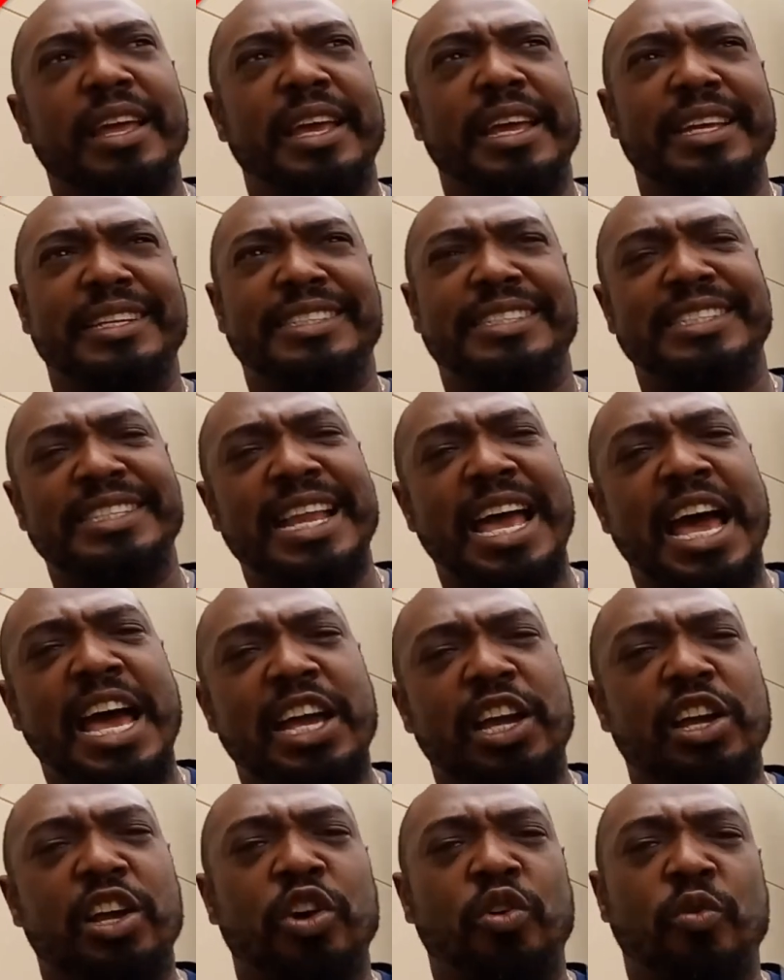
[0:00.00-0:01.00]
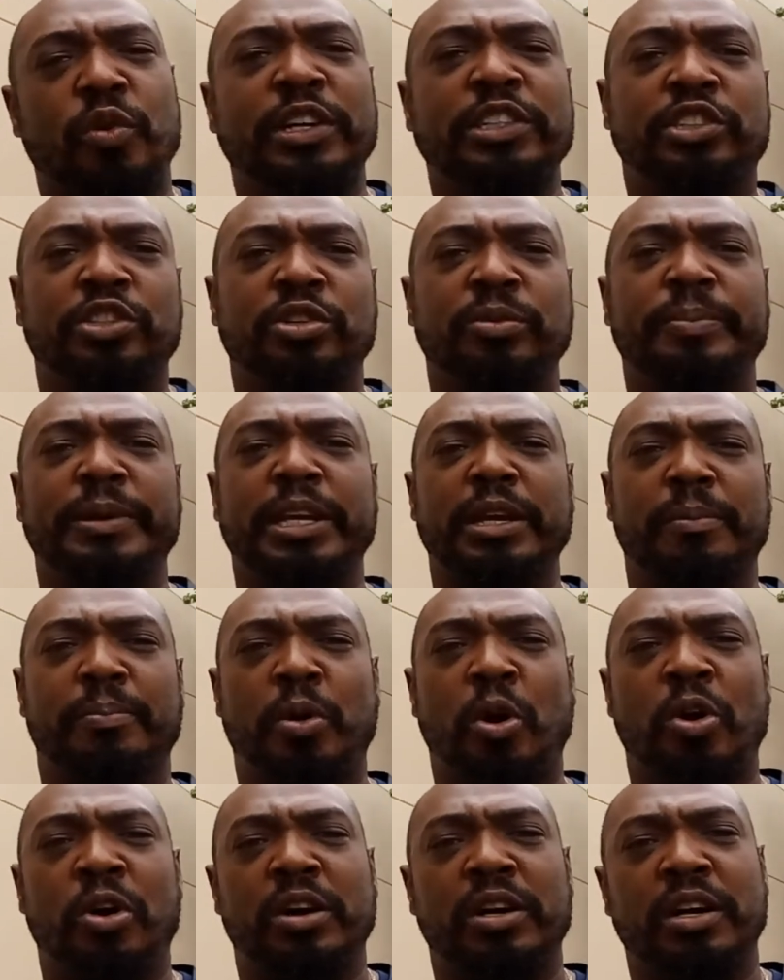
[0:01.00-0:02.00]
It's not going to be a
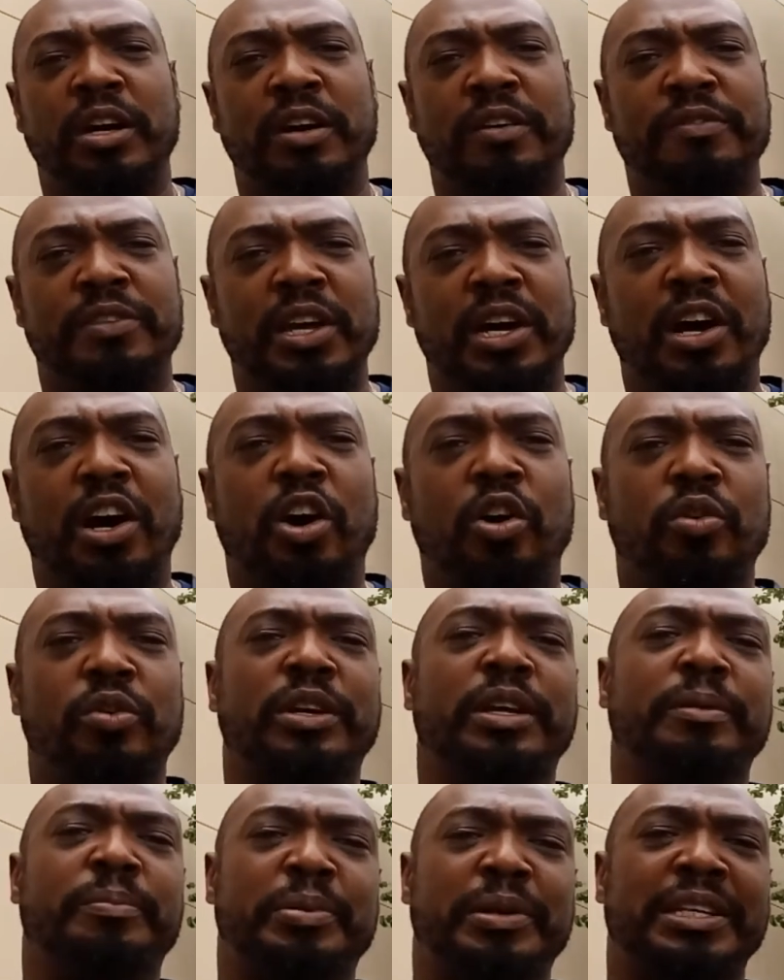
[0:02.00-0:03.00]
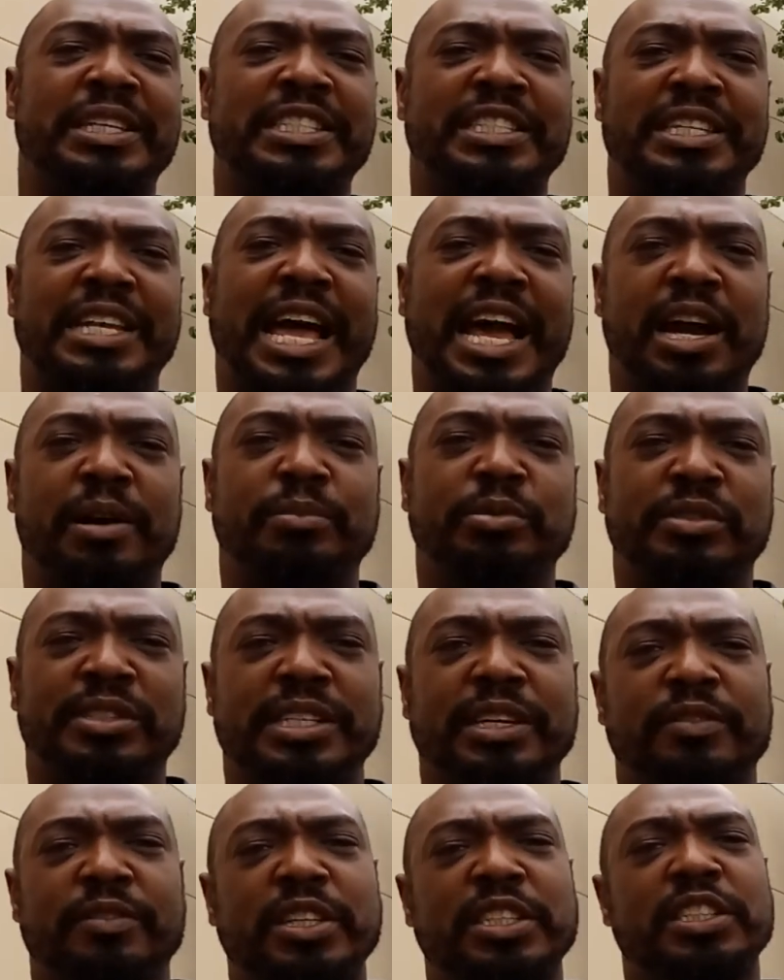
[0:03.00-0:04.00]
part of the Holding Police Liable
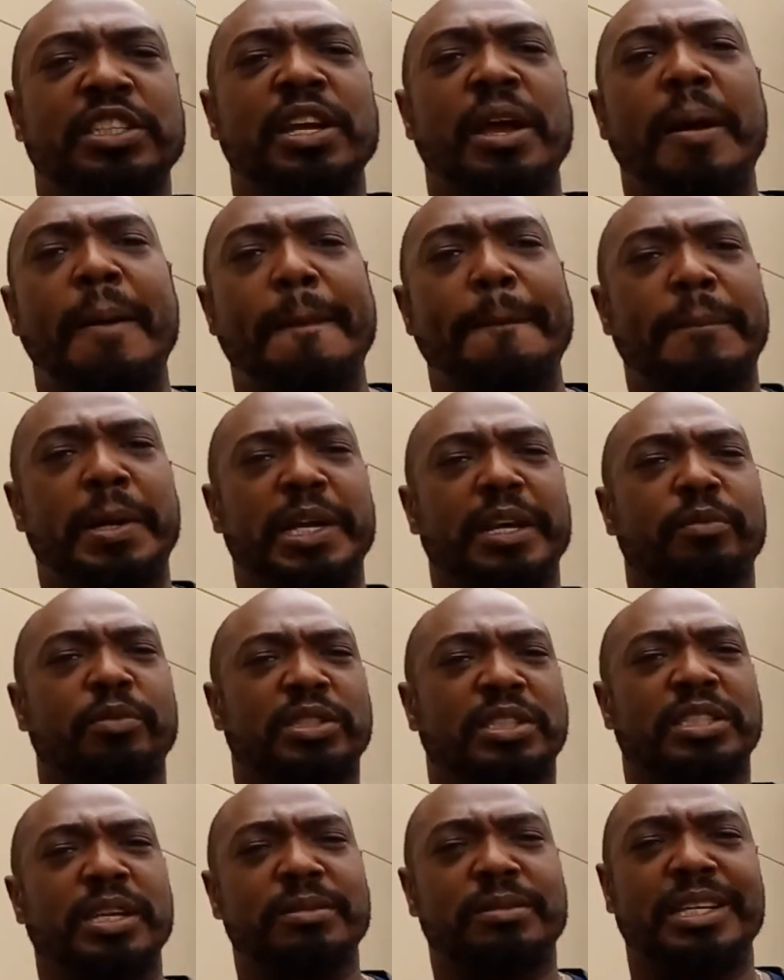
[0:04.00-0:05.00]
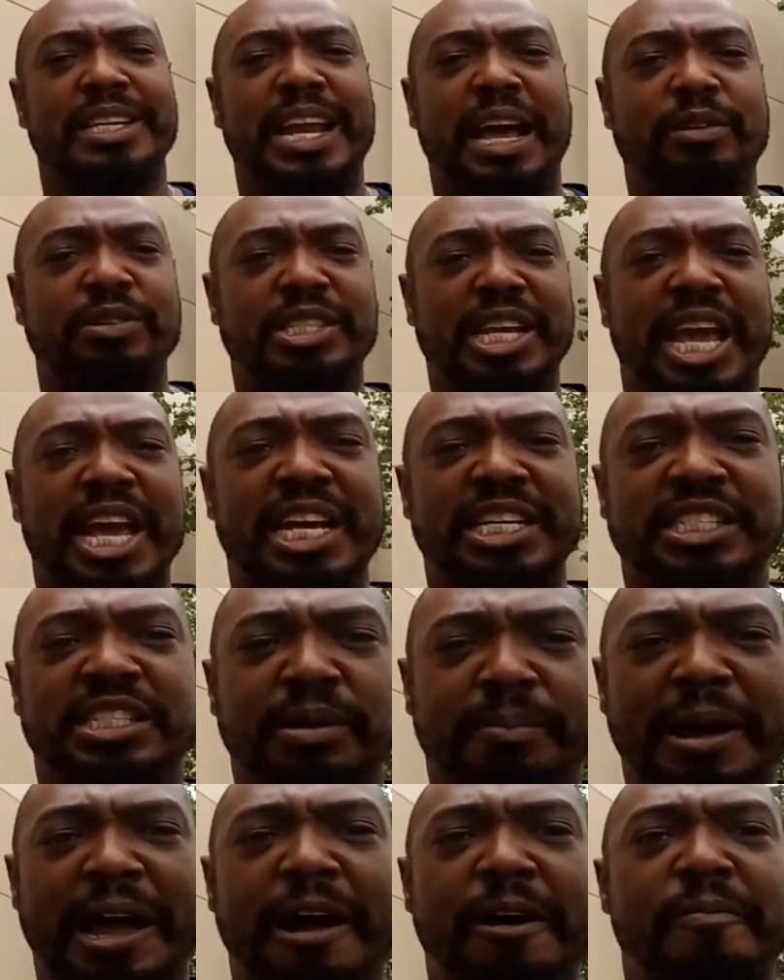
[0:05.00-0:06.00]
series, but it was something I was
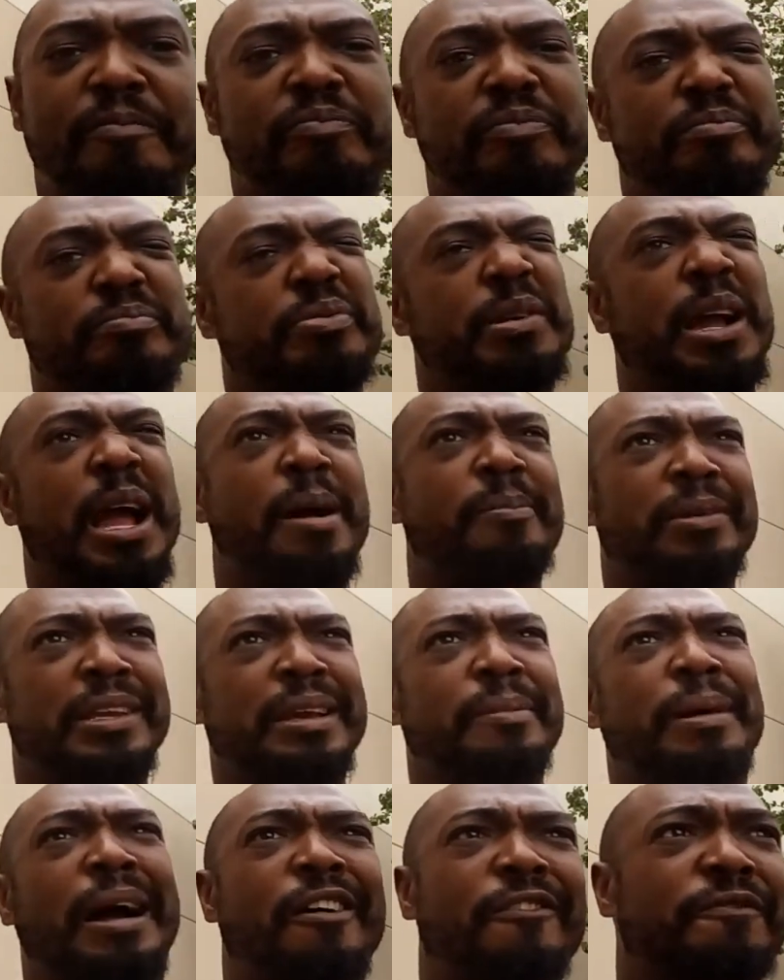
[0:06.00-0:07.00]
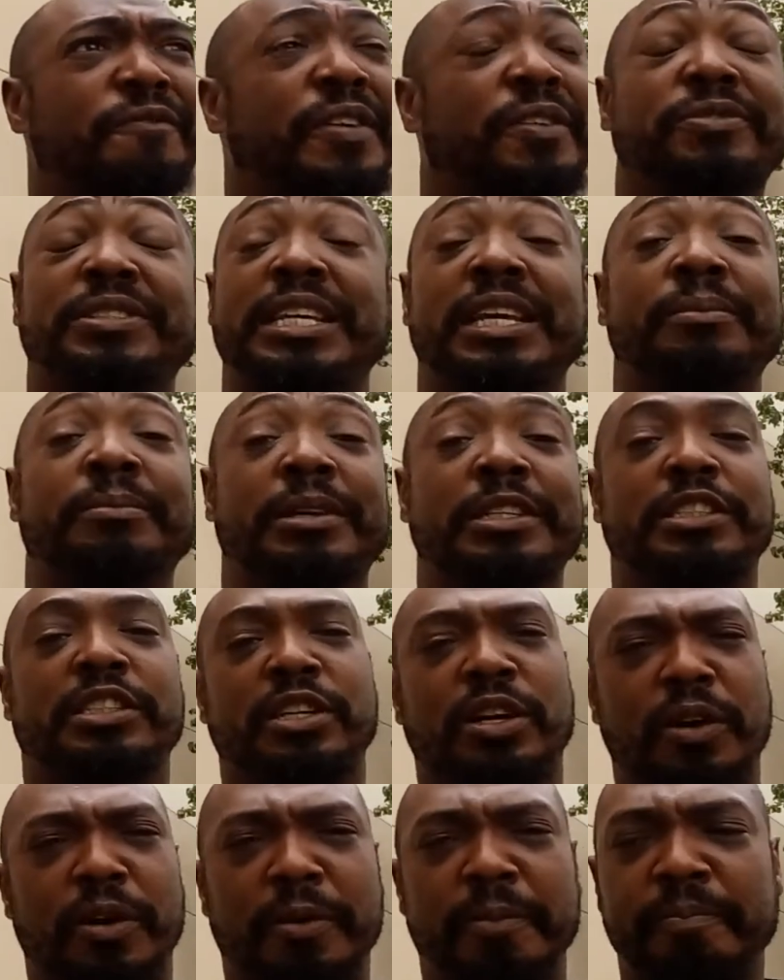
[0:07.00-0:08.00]
asked about probably about 15 minutes
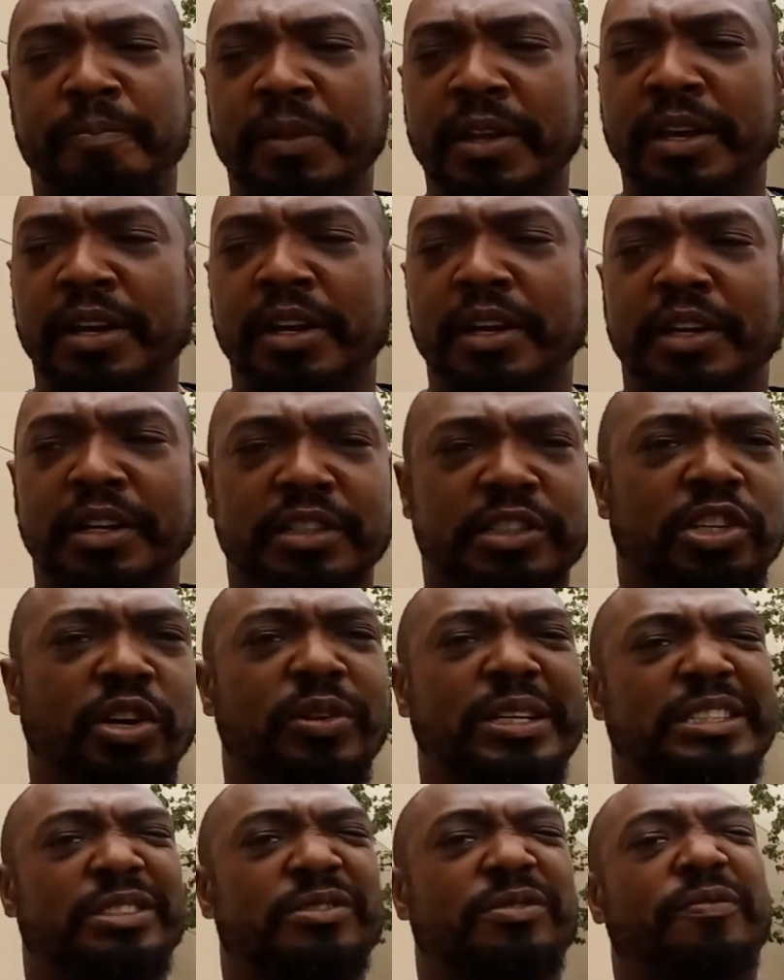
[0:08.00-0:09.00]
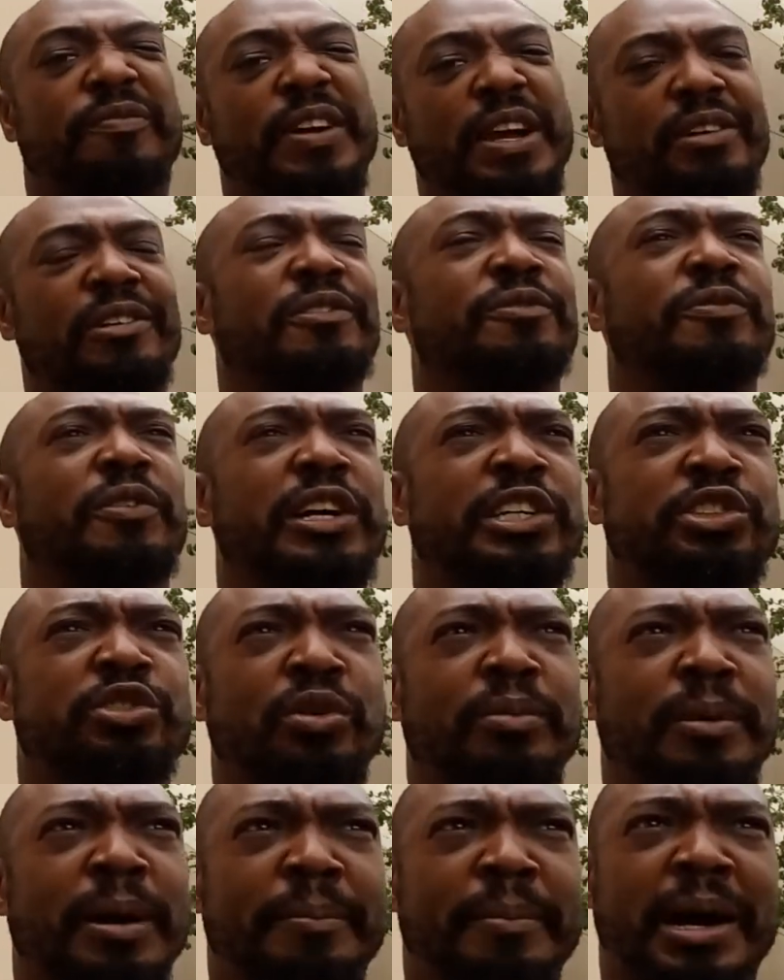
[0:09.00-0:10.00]
ago. So it's very fresh
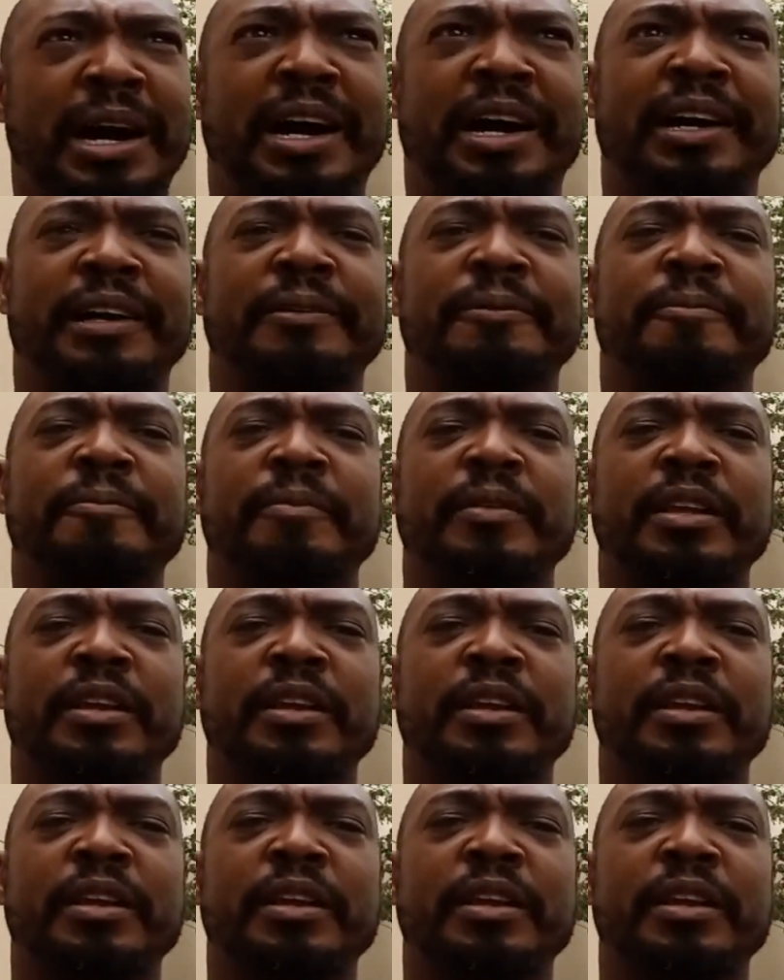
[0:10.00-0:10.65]
on my mind.